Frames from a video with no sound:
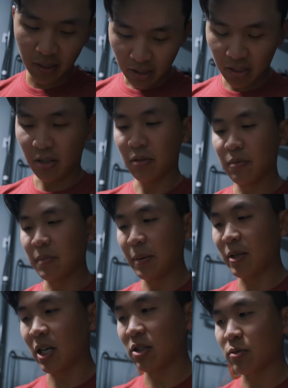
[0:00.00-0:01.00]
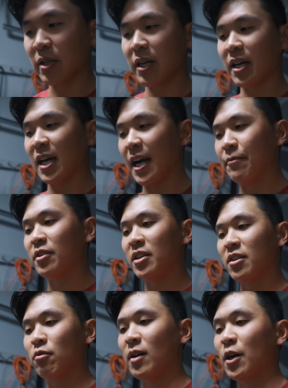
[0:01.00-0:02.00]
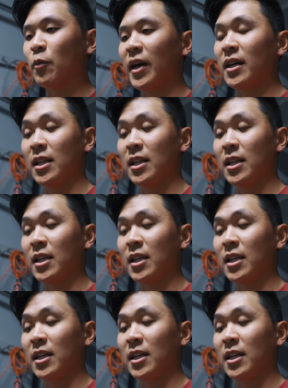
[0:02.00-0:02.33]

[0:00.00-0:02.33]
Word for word: you know, maybe not doing everything the right way